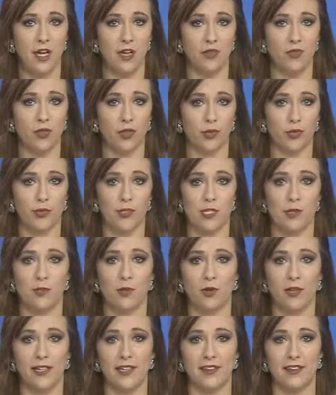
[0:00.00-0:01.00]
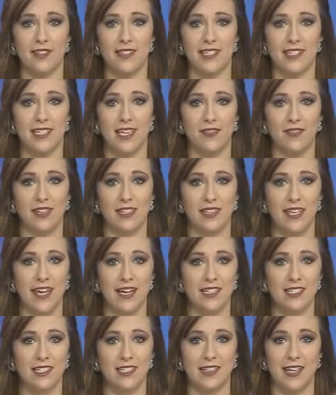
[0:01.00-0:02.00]
Northwood Sporting Goods is giving
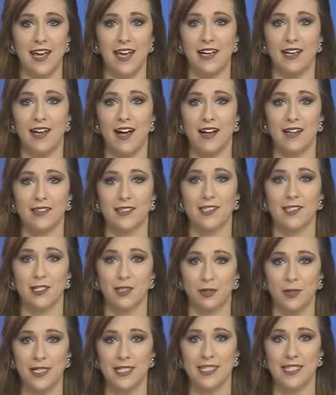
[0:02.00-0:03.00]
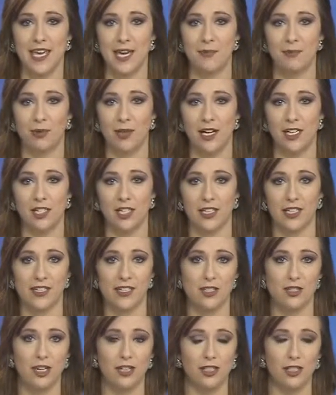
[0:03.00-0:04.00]
thanks to the Hancock Streetscape Project
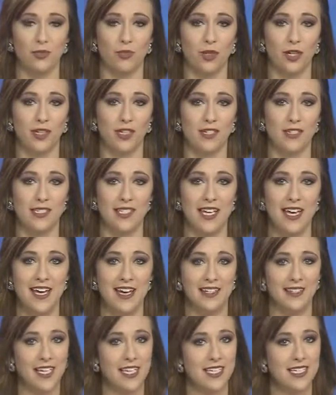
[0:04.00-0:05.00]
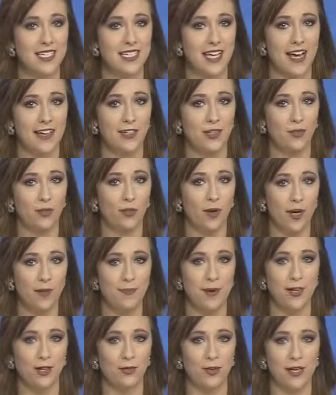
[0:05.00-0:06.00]
construction workers. They decided what
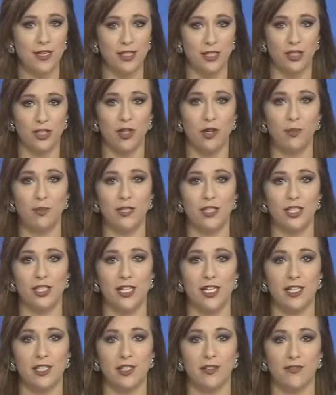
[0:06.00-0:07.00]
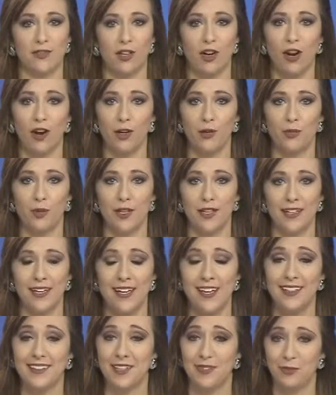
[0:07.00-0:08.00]
better way to show appreciation for hard work
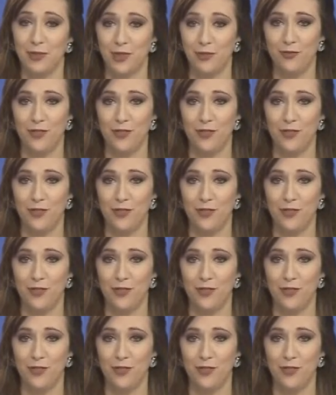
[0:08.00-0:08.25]
than with